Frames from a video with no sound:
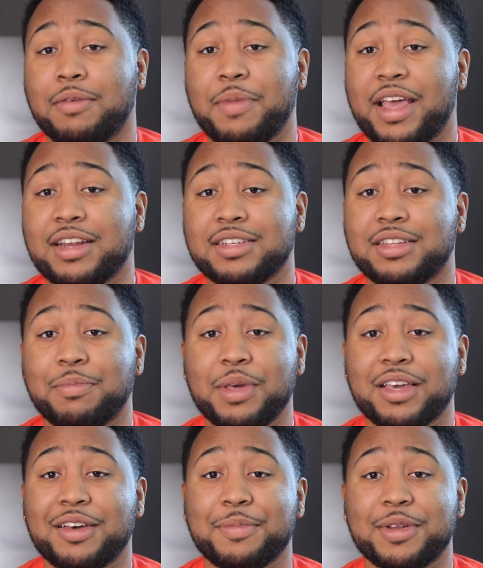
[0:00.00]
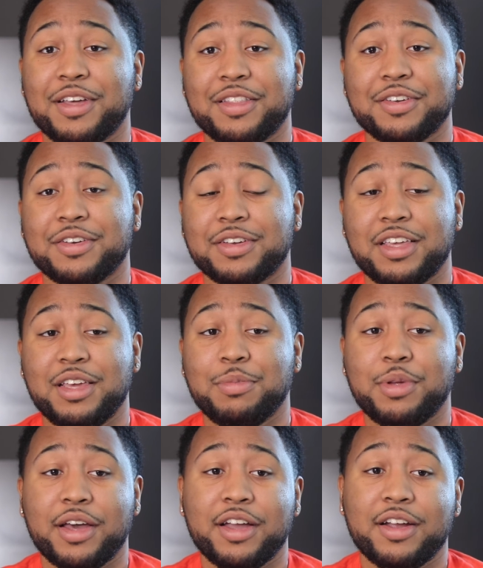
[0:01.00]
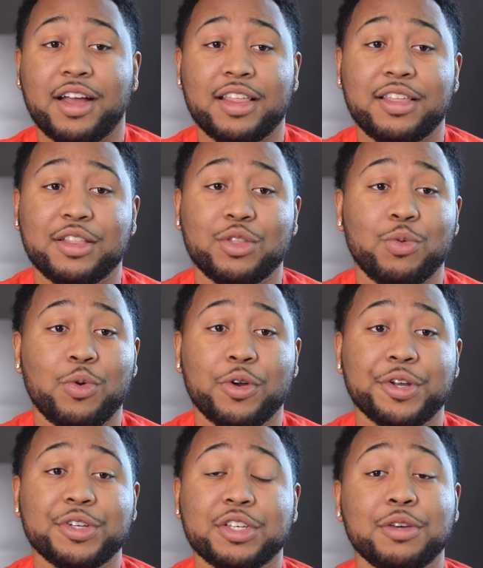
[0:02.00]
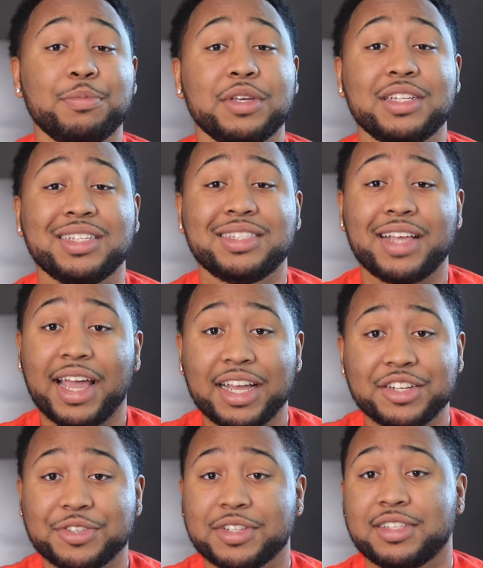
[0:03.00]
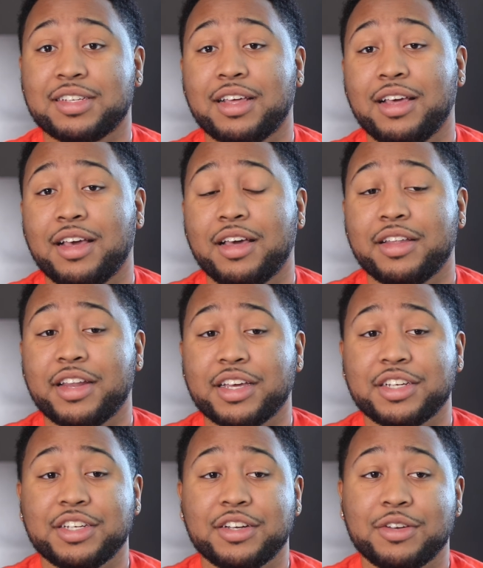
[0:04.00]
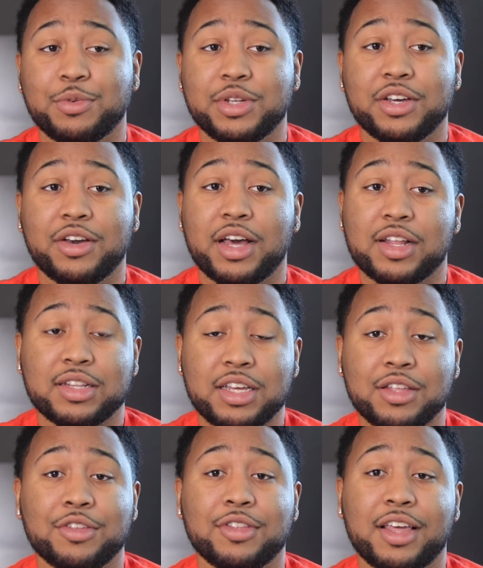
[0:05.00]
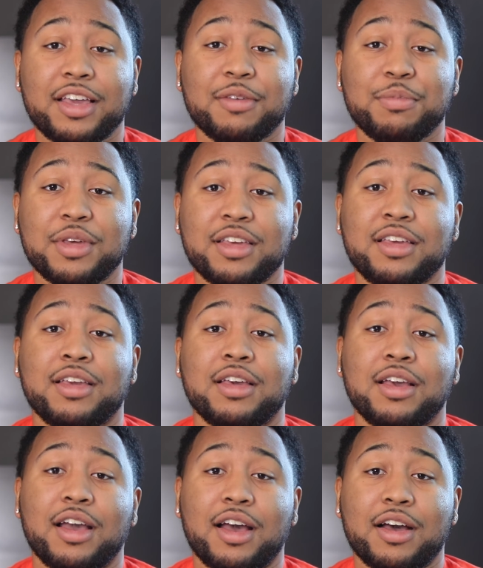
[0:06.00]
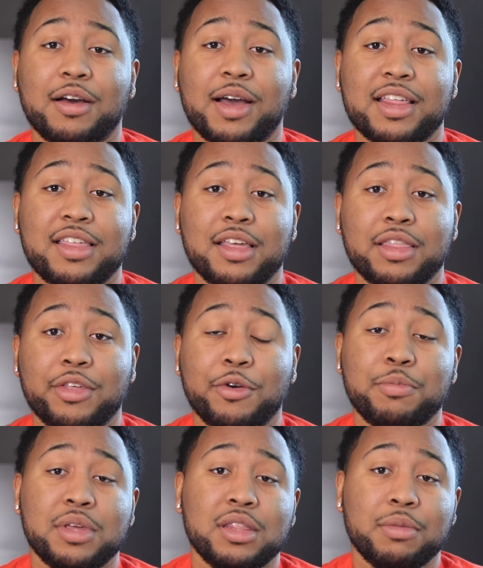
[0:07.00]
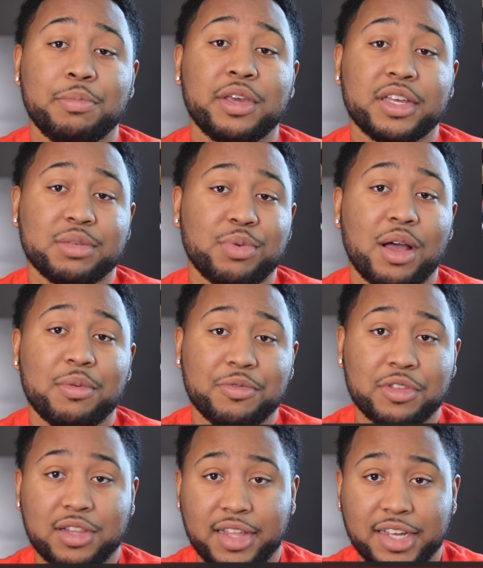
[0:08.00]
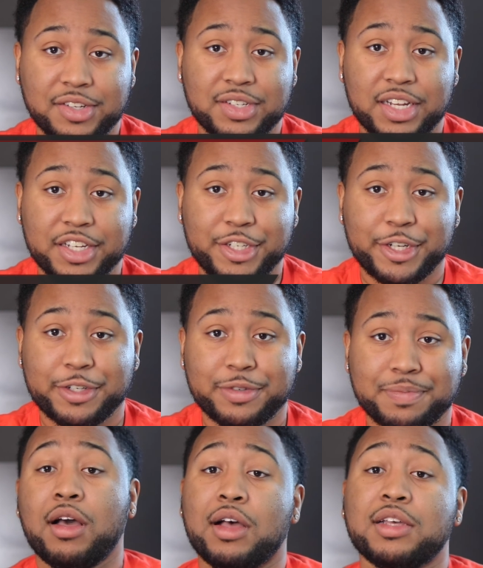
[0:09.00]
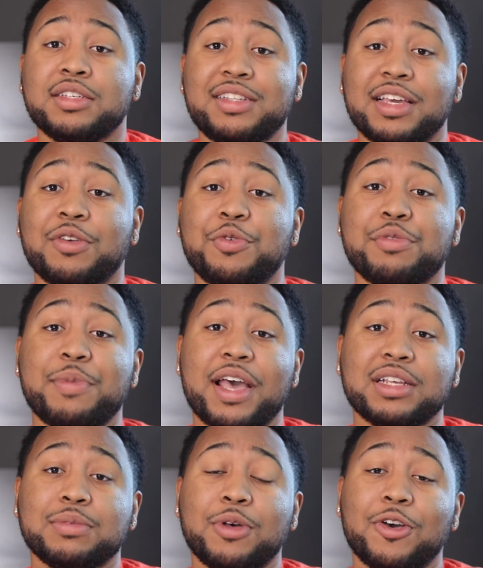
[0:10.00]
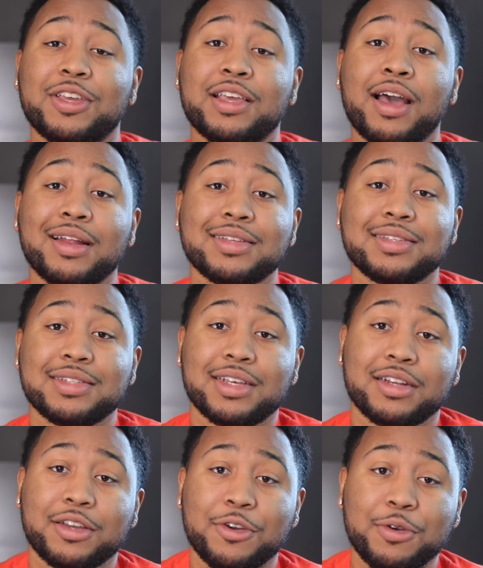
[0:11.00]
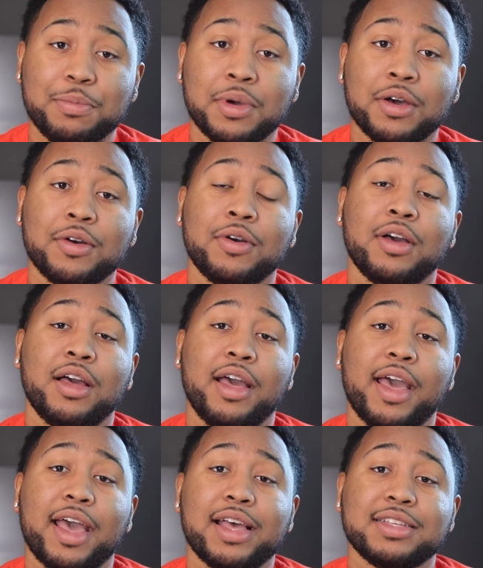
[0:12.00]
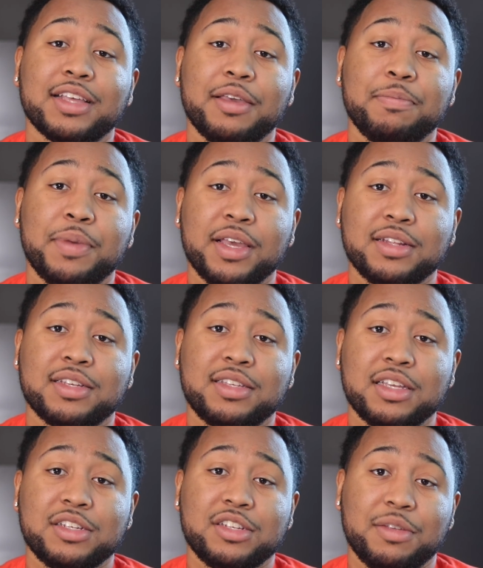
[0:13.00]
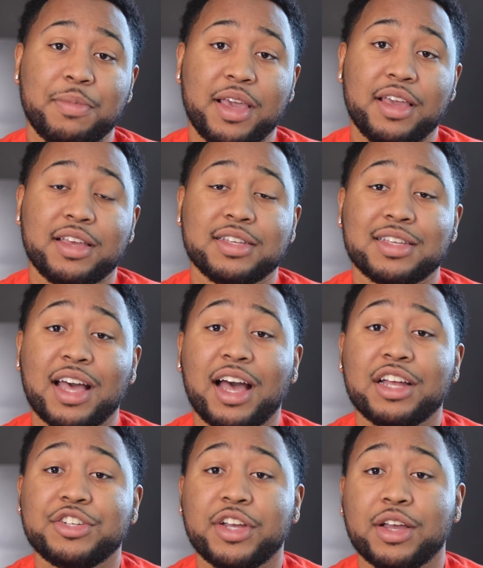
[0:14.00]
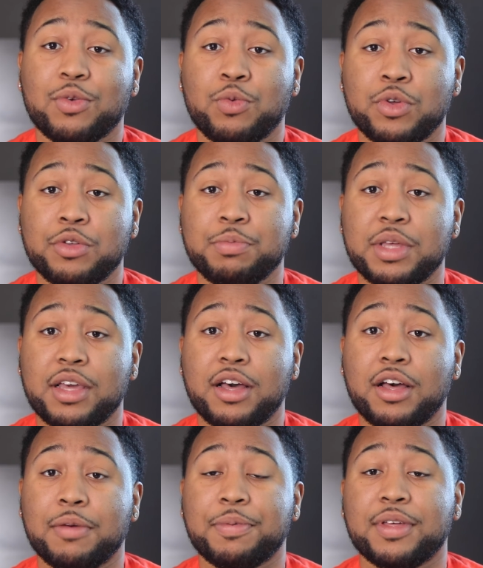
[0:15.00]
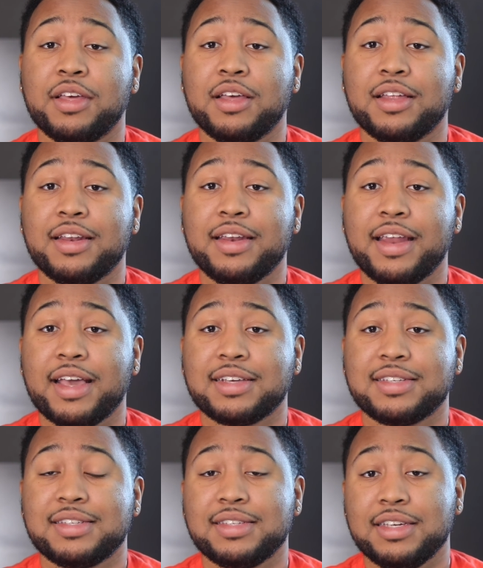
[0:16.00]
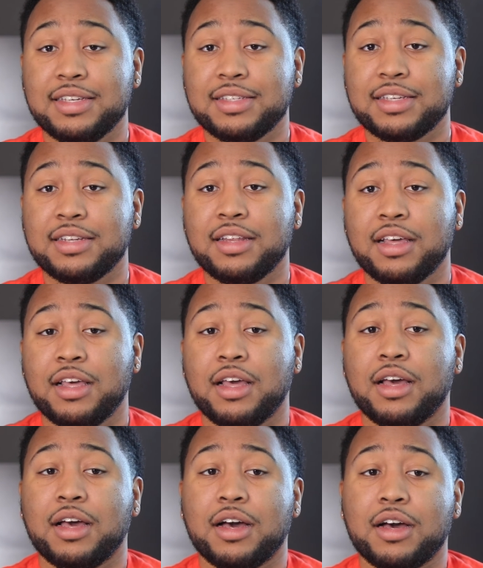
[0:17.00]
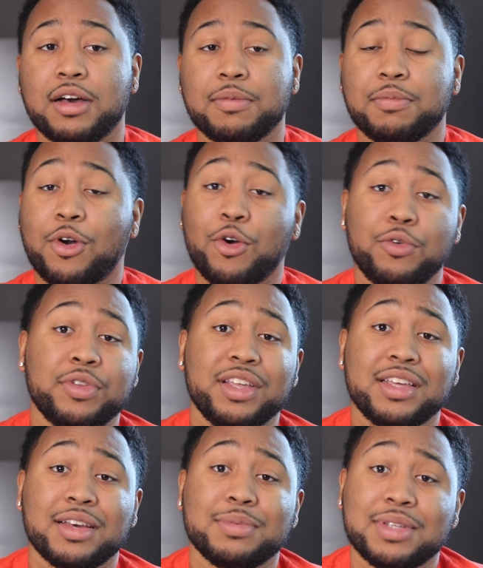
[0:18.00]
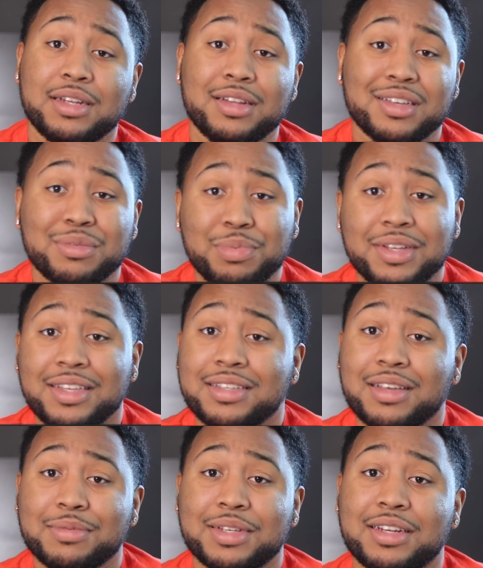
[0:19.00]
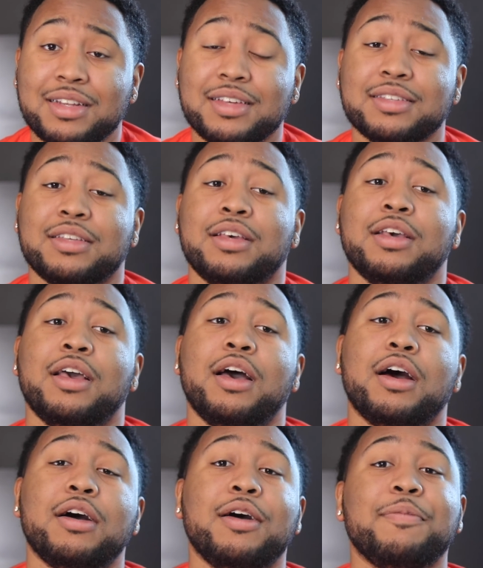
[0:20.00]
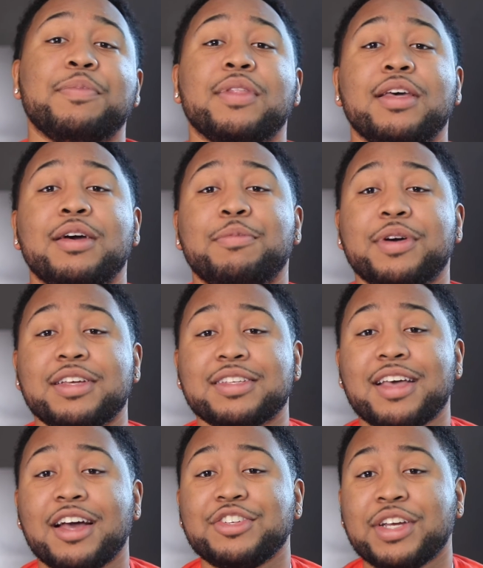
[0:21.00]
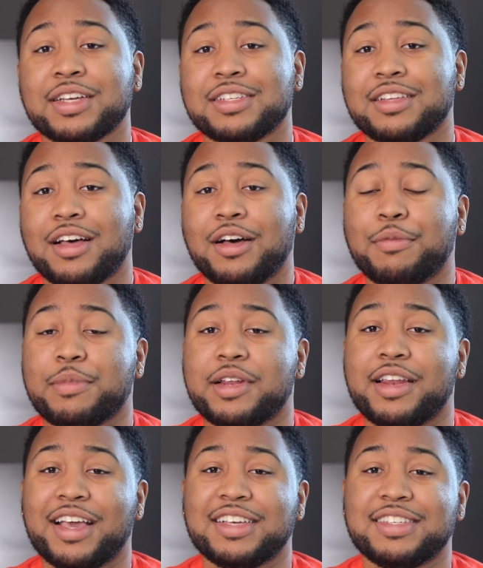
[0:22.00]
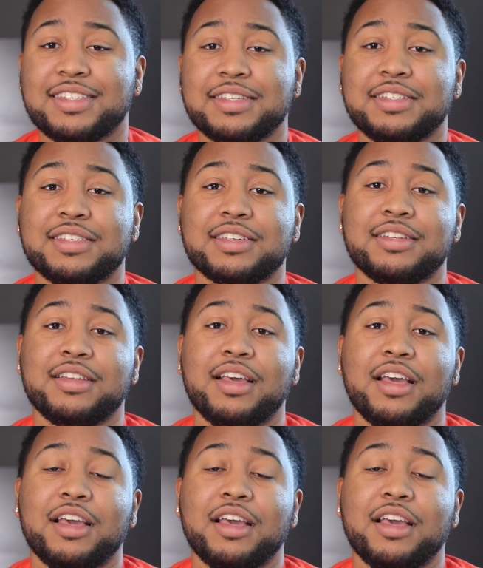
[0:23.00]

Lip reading: manage to pick up another key player, I think the Warriors could be dangerous next year. We know how lethal they can be. I think they'll be the biggest problem for the Lakers next year. Sticking with basketball, Giannis Antetokounmpo has a big decision to make. His contract will be up next season. Hopefully he comes to the Knicks. Please come to the Knicks. But his contract is up next season,